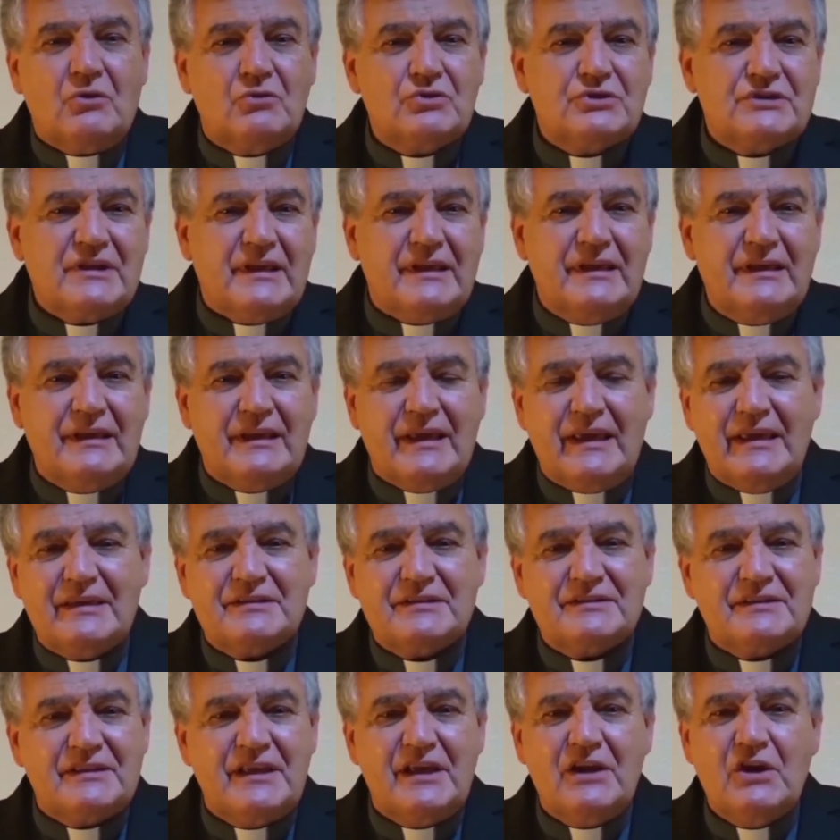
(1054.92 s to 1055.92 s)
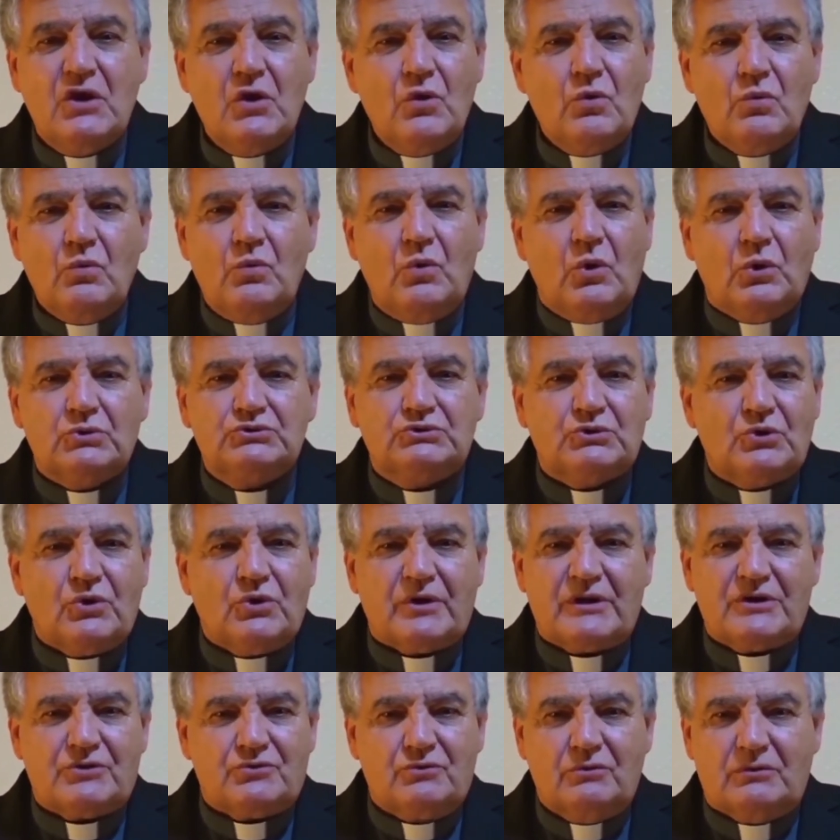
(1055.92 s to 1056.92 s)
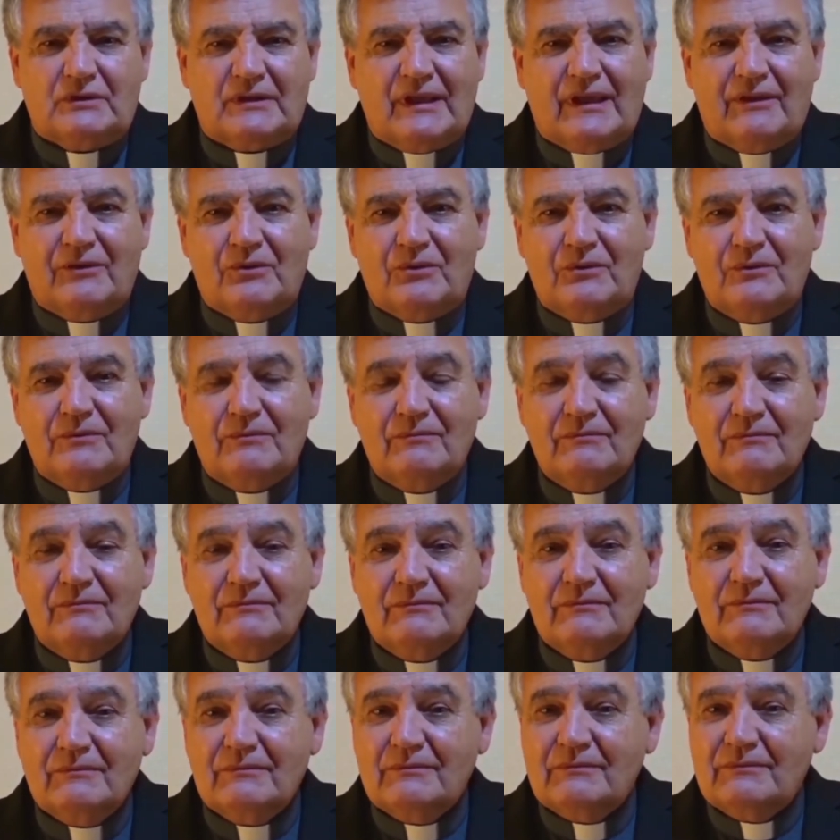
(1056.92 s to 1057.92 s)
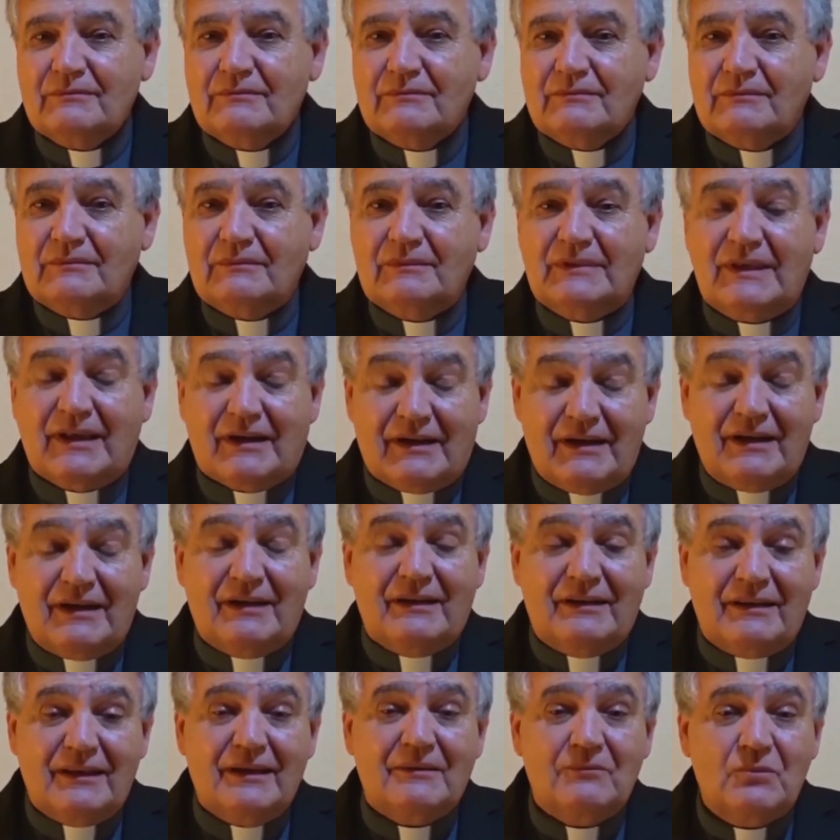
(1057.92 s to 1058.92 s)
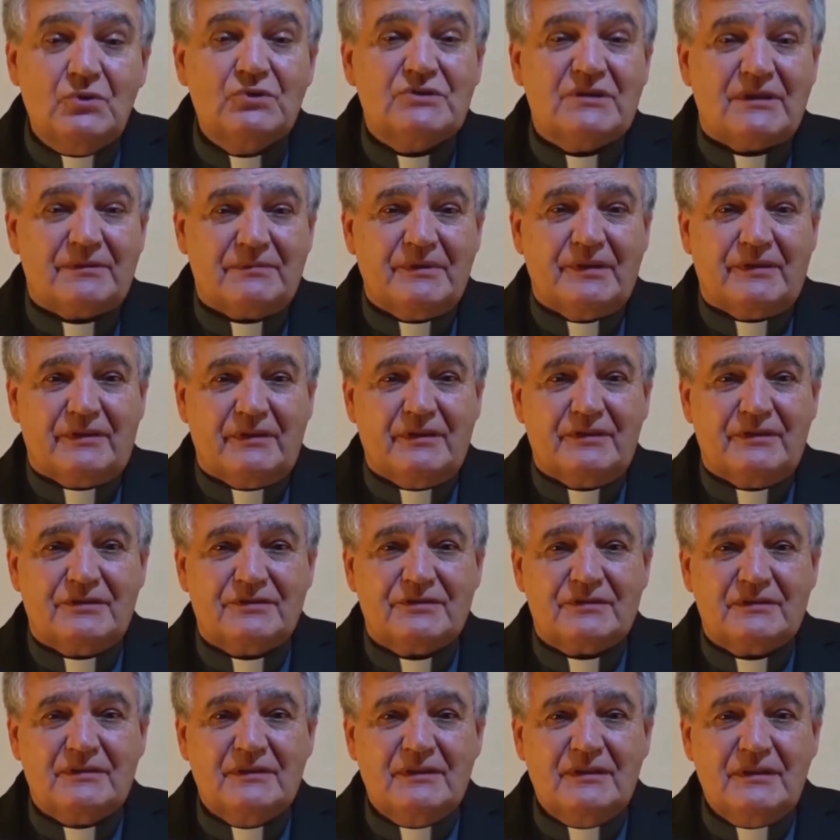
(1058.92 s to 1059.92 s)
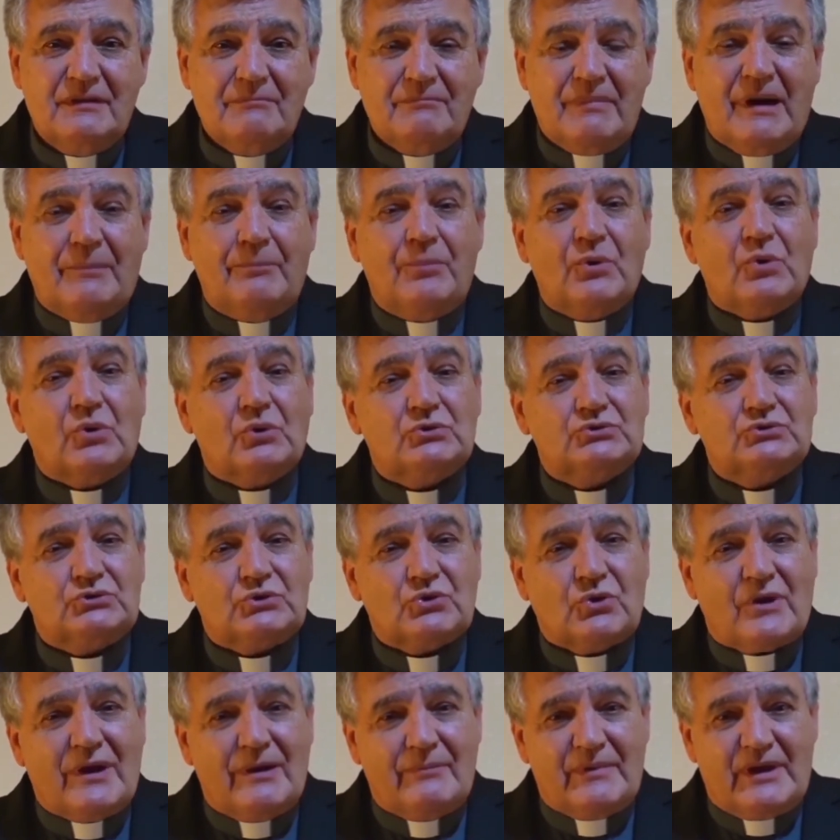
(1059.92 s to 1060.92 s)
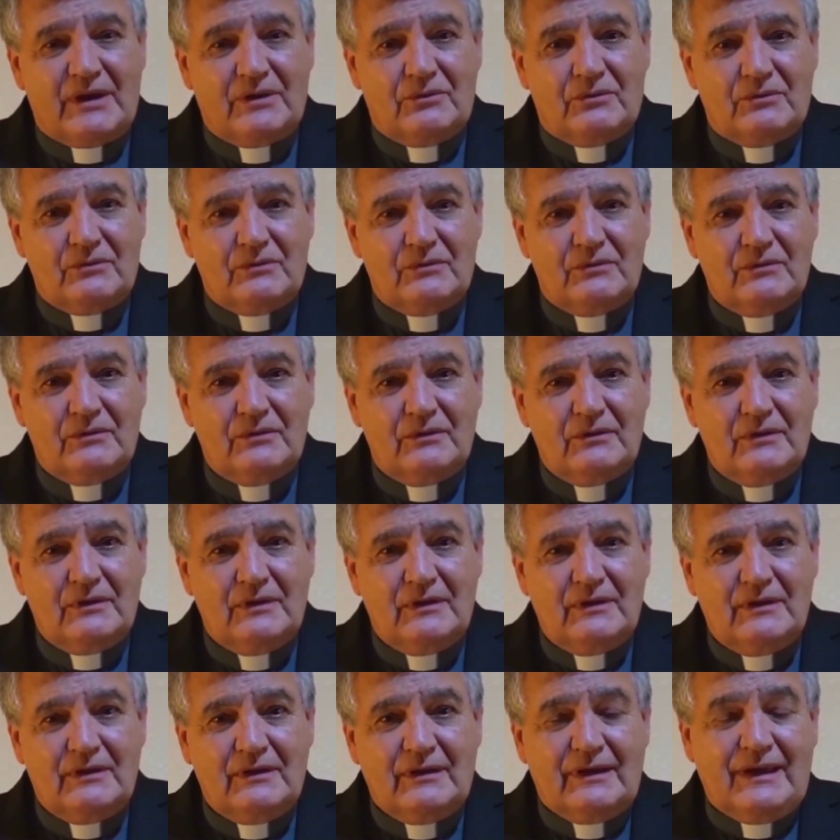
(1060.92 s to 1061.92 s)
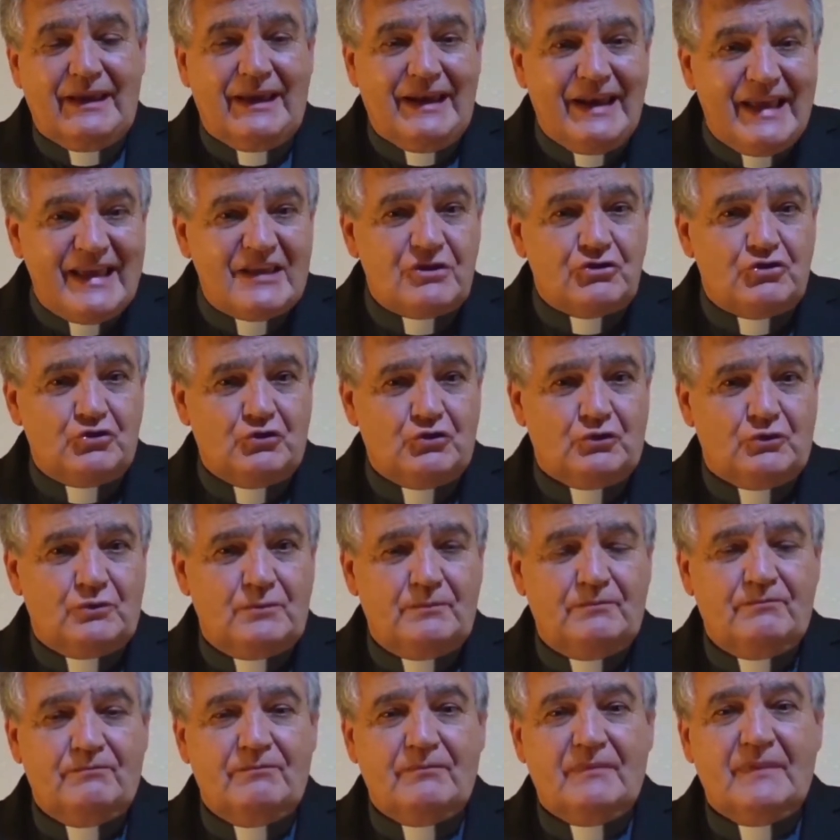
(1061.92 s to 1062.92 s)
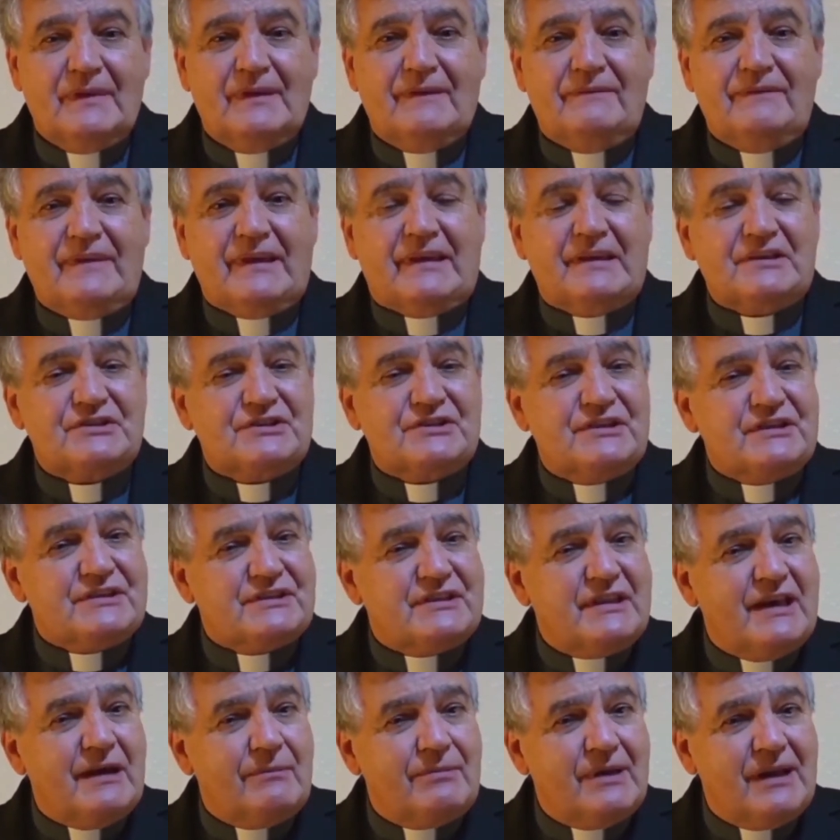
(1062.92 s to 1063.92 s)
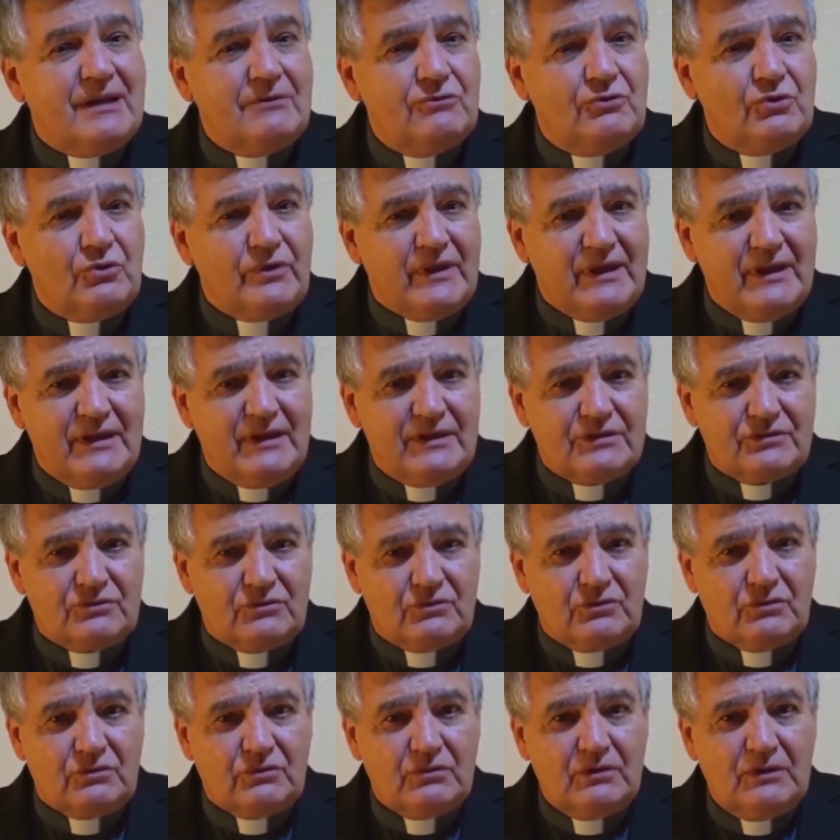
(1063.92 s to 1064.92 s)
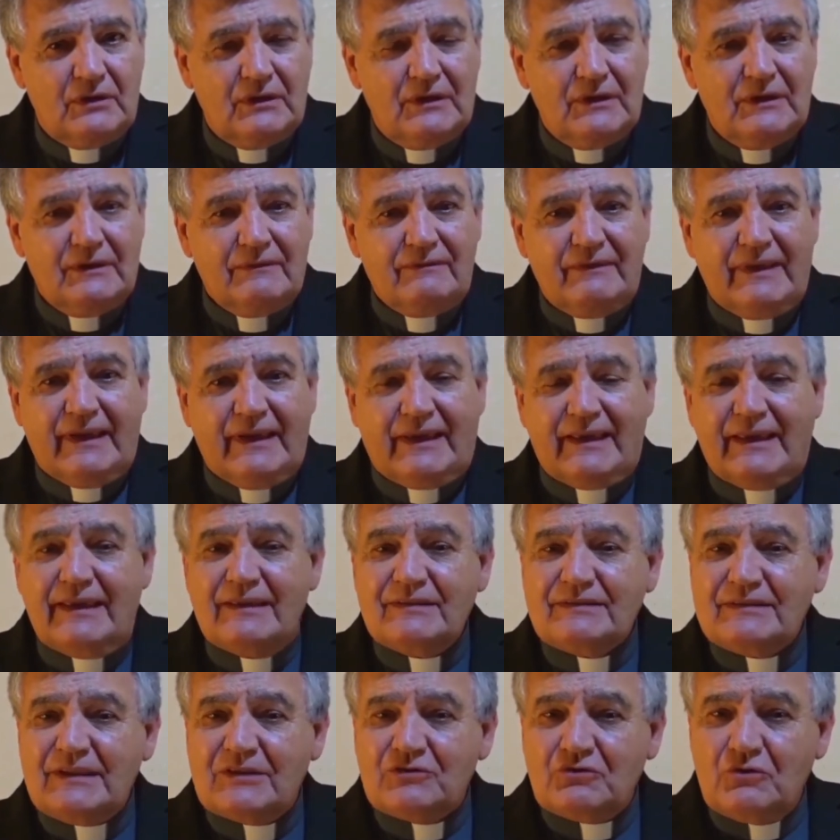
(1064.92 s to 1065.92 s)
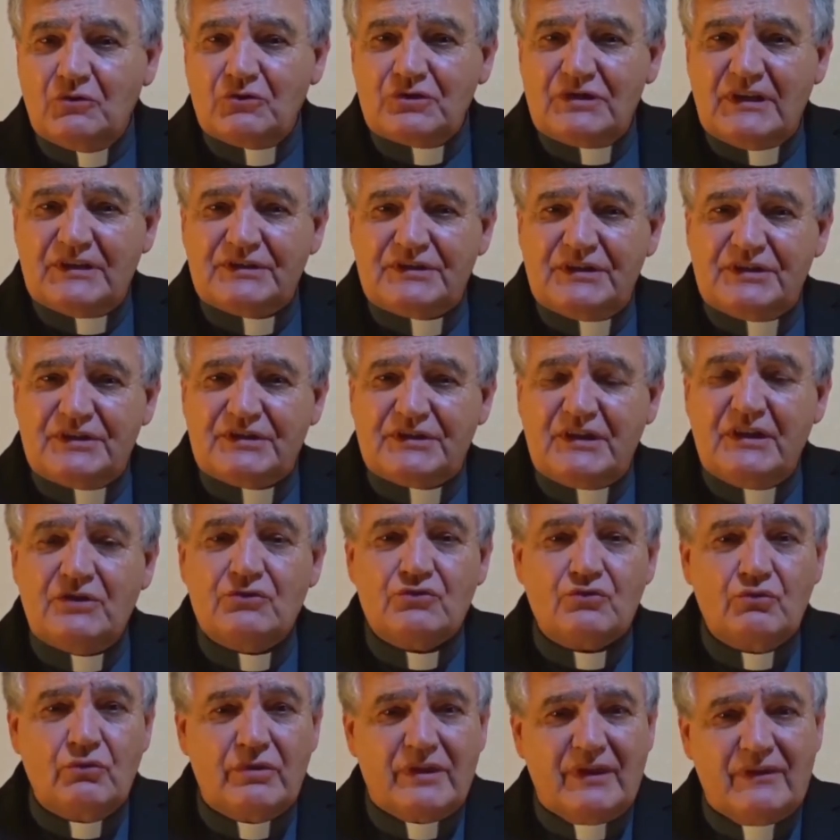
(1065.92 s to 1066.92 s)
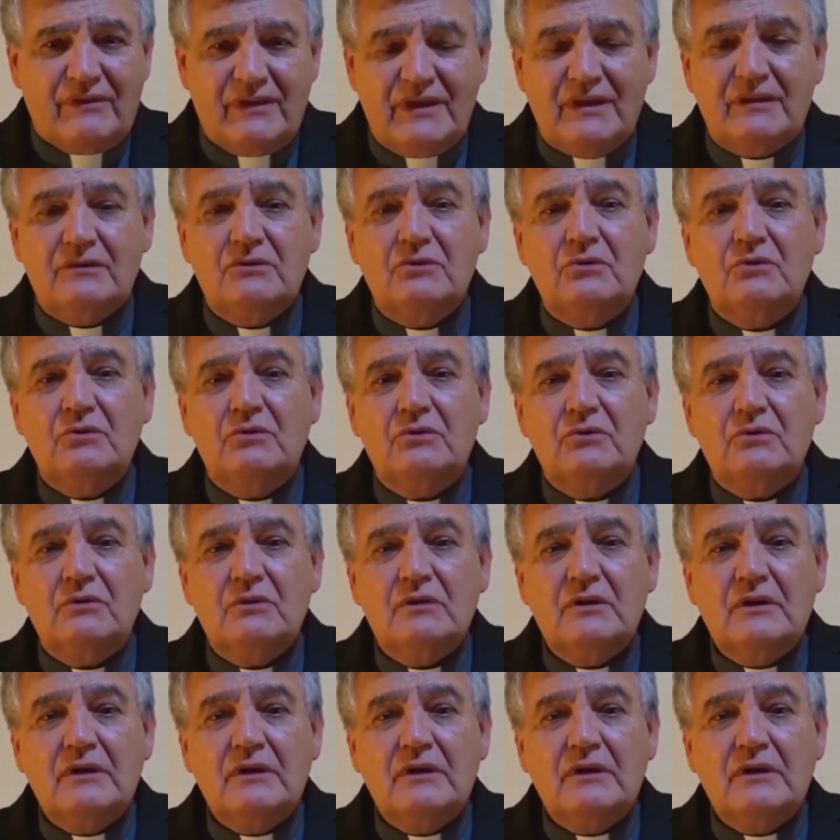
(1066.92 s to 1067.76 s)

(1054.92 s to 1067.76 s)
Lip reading: we will achieve this or another result. Reality often goes another way. The fact that this is being talked about, that these things are happening, indicates